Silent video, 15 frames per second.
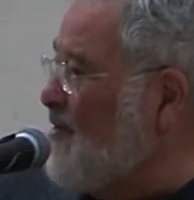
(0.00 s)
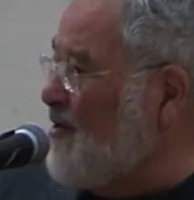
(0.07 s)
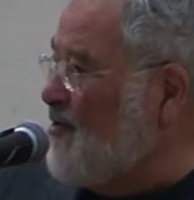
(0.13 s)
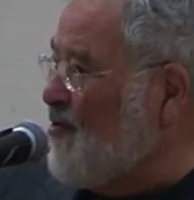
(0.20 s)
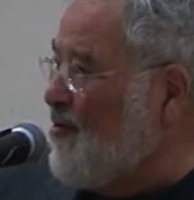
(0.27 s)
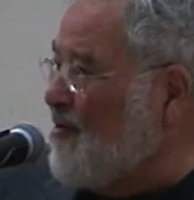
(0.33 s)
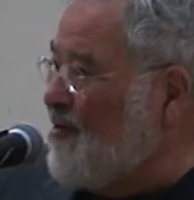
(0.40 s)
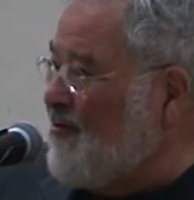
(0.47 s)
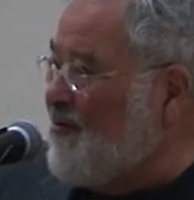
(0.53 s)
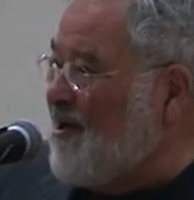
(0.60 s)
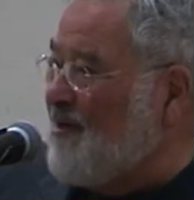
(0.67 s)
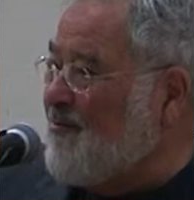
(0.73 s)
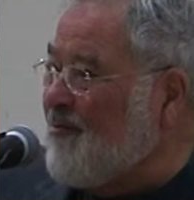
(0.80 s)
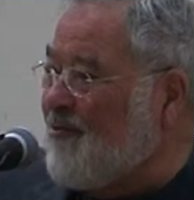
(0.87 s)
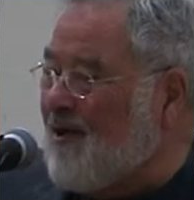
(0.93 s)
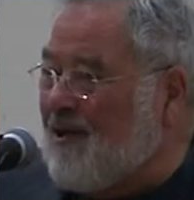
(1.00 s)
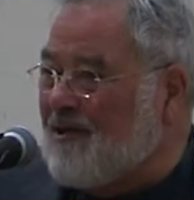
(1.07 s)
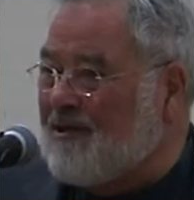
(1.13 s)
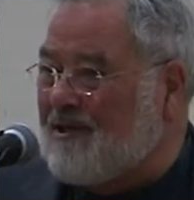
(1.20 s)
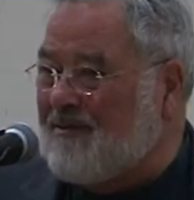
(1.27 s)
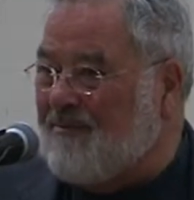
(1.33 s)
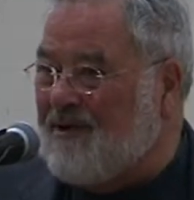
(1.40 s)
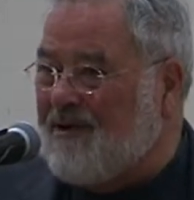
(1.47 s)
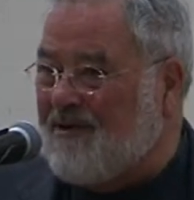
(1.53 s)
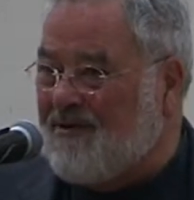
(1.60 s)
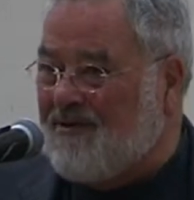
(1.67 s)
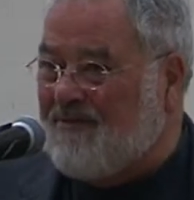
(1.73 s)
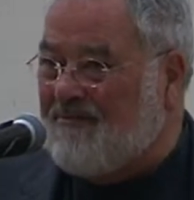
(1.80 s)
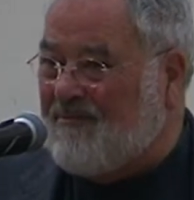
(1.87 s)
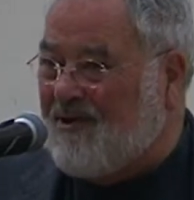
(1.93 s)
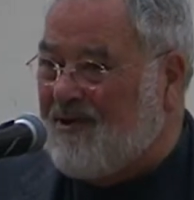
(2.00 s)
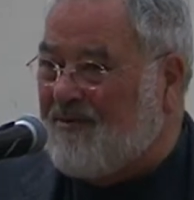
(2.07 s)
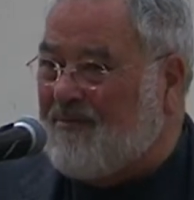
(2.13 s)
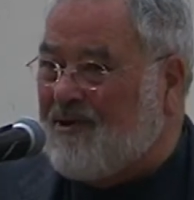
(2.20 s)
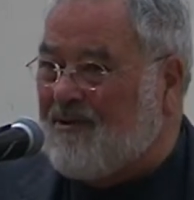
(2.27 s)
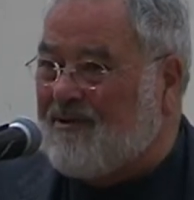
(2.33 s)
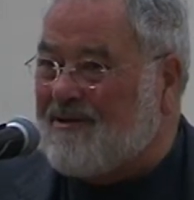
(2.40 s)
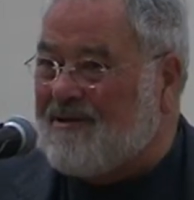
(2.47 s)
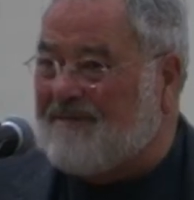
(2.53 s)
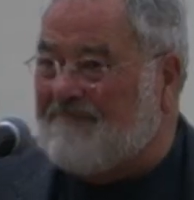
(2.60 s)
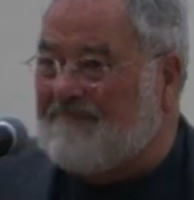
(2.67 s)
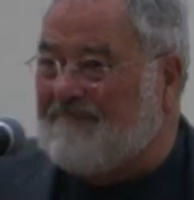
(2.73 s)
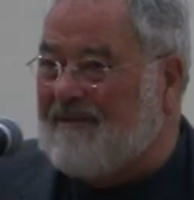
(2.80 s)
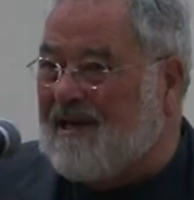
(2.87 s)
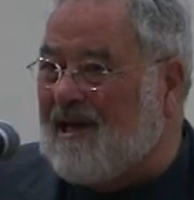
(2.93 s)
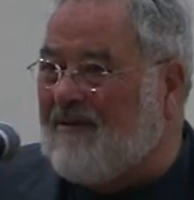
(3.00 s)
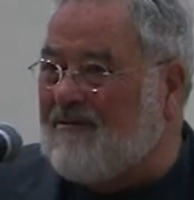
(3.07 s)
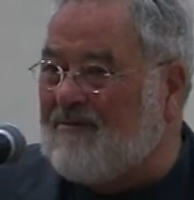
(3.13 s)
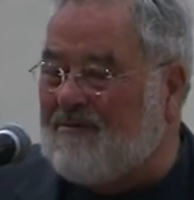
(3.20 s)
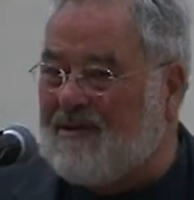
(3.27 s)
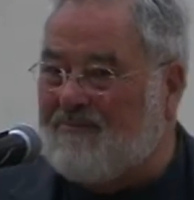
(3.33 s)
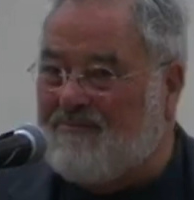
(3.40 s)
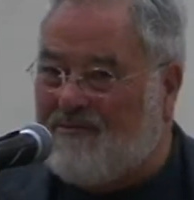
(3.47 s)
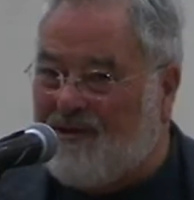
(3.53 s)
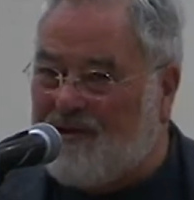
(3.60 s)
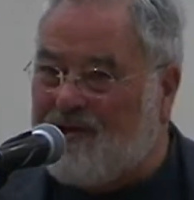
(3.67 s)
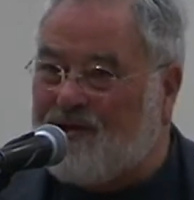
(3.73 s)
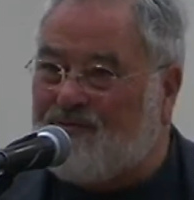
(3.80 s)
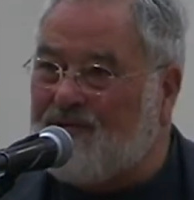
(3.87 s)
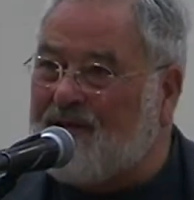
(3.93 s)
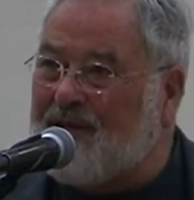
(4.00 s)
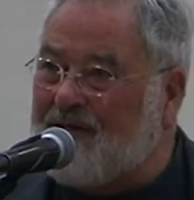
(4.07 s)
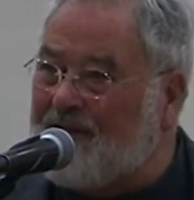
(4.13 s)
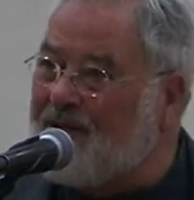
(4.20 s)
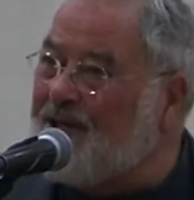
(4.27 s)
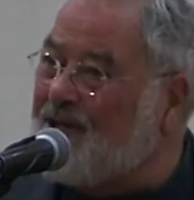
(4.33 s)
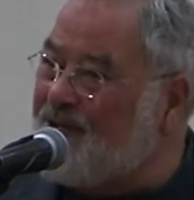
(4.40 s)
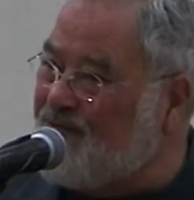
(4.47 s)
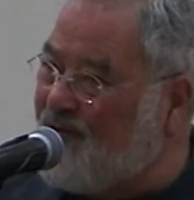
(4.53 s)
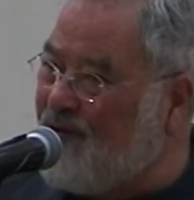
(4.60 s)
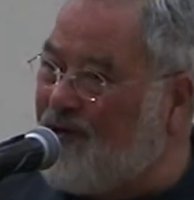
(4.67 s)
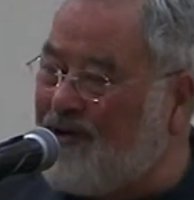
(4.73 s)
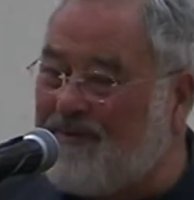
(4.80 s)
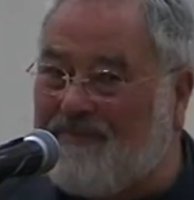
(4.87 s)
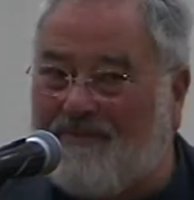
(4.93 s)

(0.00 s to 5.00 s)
been taught the right morality by their parents. They haven't been punished when they did things wrong.